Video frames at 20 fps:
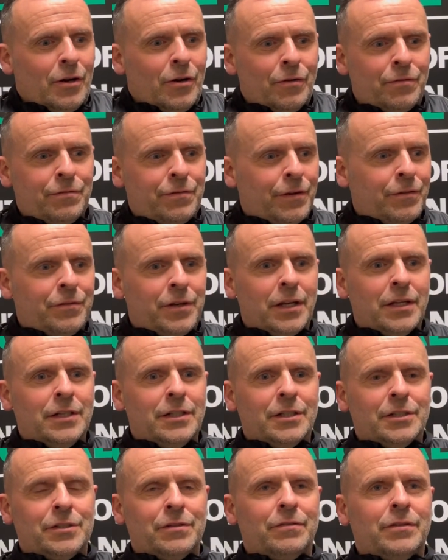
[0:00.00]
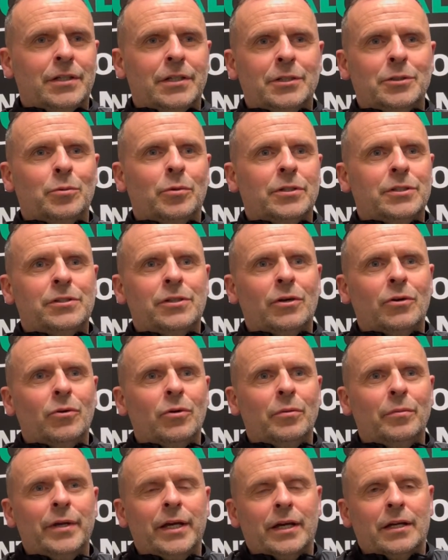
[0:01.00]
15 years of age wants to go
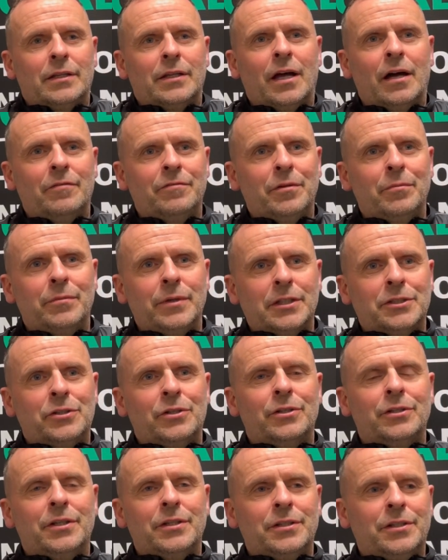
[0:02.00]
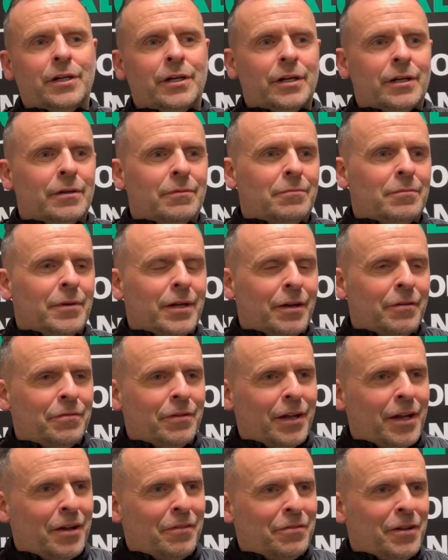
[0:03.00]
and make it, they have to make sure that if
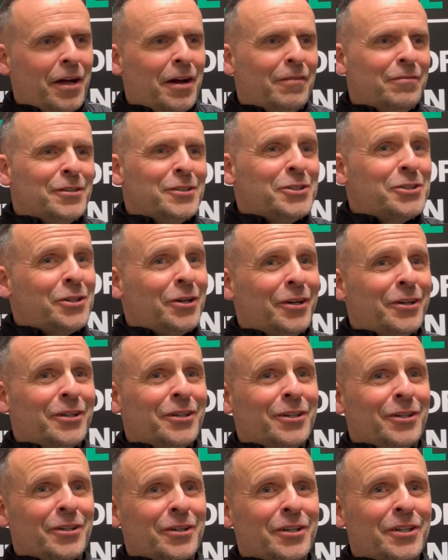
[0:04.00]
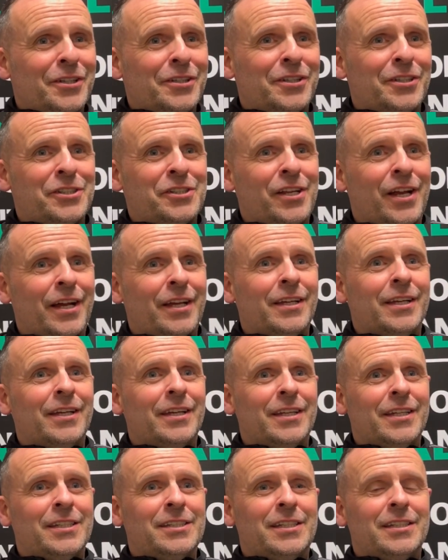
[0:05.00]
they haven't started looking at their strength and
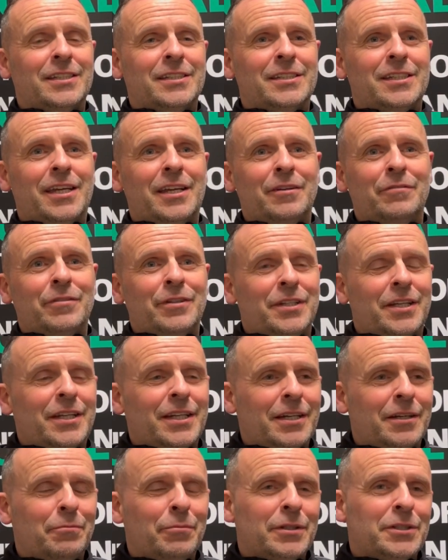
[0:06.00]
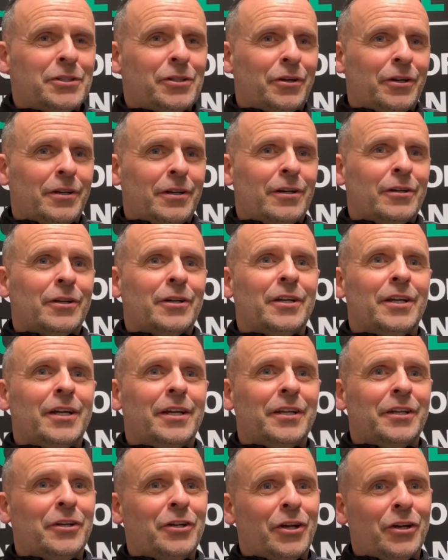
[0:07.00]
condition inside of it, they need to be starting looking at
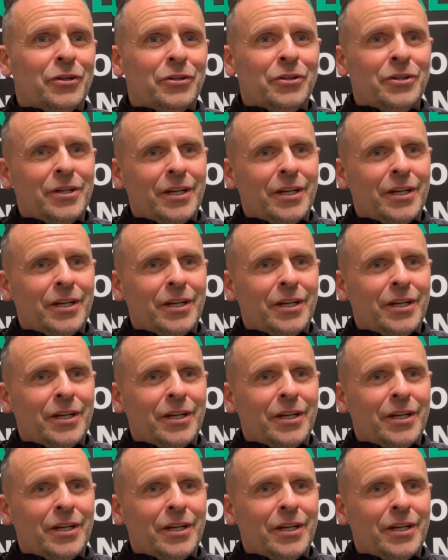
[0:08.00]
it now.